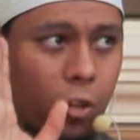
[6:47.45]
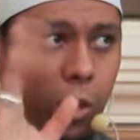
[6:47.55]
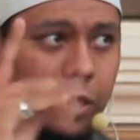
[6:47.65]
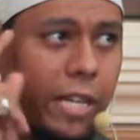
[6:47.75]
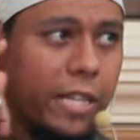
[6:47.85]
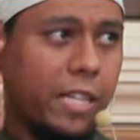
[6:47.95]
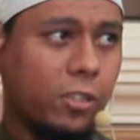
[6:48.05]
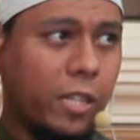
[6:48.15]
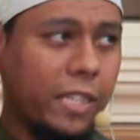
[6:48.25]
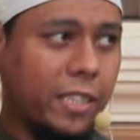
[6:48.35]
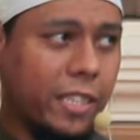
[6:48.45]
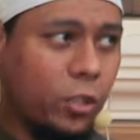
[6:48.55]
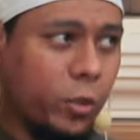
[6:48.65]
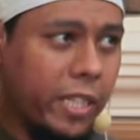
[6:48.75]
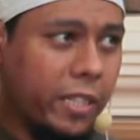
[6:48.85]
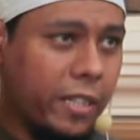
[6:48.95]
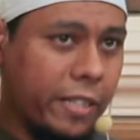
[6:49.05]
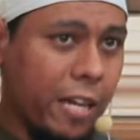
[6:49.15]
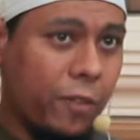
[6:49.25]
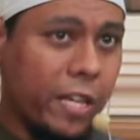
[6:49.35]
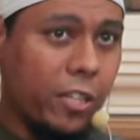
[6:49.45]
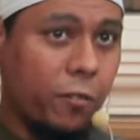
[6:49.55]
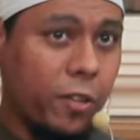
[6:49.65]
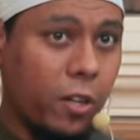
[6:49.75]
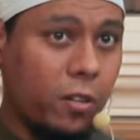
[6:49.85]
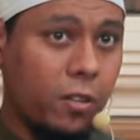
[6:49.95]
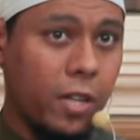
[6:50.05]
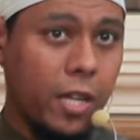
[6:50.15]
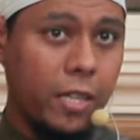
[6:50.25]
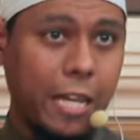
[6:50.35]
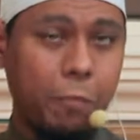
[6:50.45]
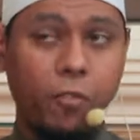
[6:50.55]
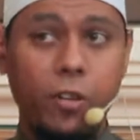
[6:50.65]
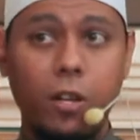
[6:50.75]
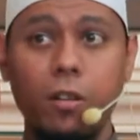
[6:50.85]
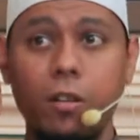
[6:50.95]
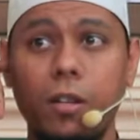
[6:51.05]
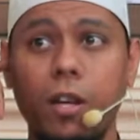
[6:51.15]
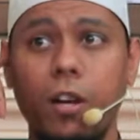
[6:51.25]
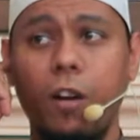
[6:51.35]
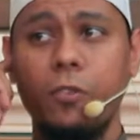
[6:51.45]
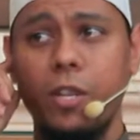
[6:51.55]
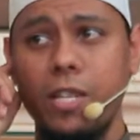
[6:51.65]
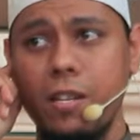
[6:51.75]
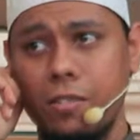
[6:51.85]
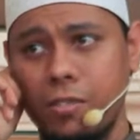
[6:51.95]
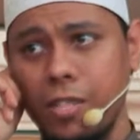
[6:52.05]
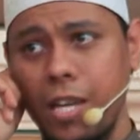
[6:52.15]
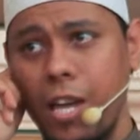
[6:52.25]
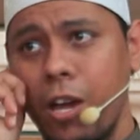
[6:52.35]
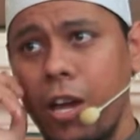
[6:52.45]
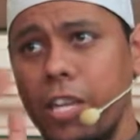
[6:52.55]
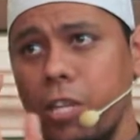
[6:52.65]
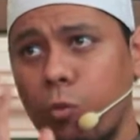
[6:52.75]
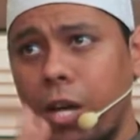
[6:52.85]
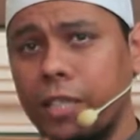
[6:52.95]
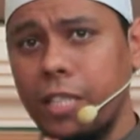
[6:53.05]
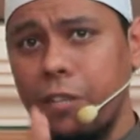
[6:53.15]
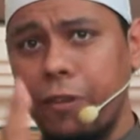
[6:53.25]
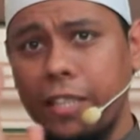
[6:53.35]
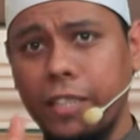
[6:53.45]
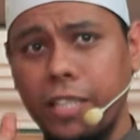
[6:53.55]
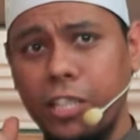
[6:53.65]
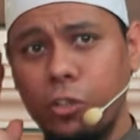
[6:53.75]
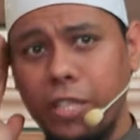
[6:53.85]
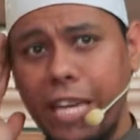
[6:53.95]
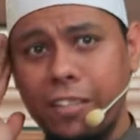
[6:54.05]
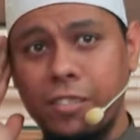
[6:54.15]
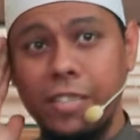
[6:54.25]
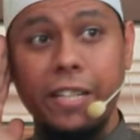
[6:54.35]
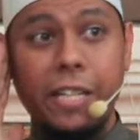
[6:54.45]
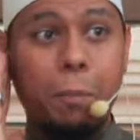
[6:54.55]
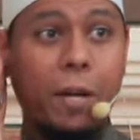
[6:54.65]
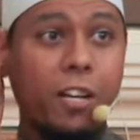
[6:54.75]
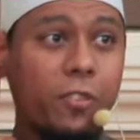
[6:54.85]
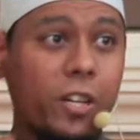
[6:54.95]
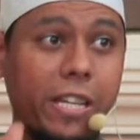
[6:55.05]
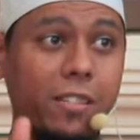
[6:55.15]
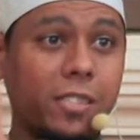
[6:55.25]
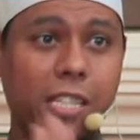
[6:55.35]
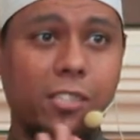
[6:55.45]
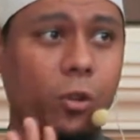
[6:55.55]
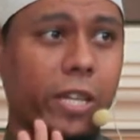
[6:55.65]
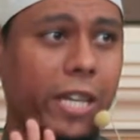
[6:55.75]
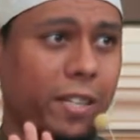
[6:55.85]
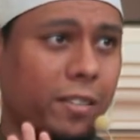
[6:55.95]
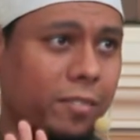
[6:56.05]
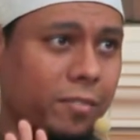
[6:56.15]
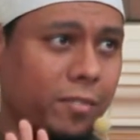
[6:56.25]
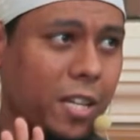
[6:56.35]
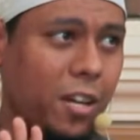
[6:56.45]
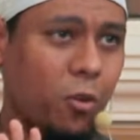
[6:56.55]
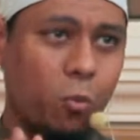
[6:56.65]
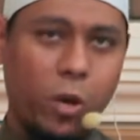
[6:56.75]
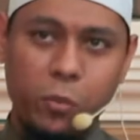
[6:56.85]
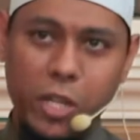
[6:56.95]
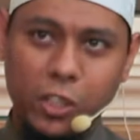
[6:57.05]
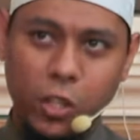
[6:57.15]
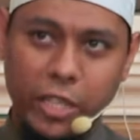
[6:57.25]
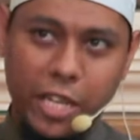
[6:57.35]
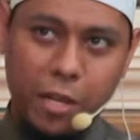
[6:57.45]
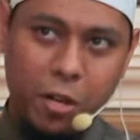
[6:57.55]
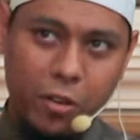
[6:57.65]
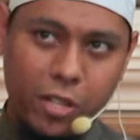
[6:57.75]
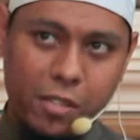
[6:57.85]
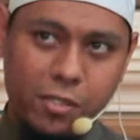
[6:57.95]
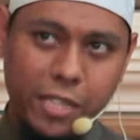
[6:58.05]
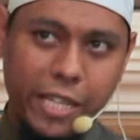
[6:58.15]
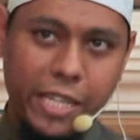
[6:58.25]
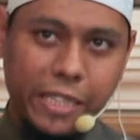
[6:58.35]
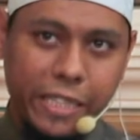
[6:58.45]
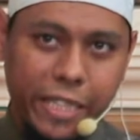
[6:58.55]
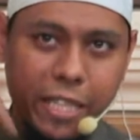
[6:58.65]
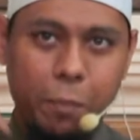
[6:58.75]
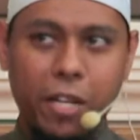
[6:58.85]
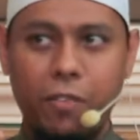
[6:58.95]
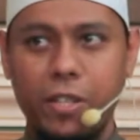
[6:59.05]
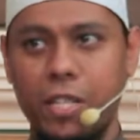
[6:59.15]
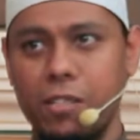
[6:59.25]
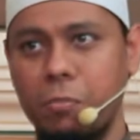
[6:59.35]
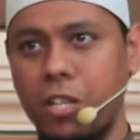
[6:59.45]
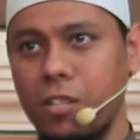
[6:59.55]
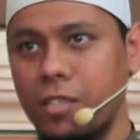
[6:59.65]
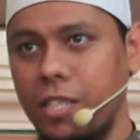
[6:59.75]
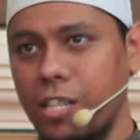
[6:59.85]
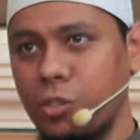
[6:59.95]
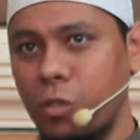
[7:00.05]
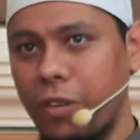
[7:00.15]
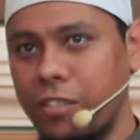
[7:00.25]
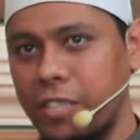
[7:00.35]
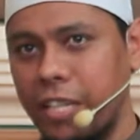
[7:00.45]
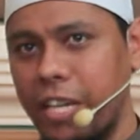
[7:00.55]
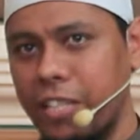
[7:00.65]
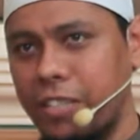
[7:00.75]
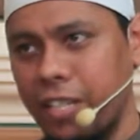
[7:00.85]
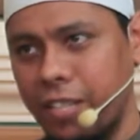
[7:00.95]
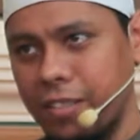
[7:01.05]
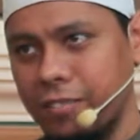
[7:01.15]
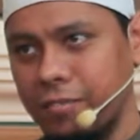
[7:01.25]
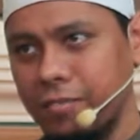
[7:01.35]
water and it does not enter into the depth any of your depth of your of your ears. Water if enter into the exterior part of your ears, it is okay. What we are talking about is the interior part of the ears because the ears we have exterior and interior.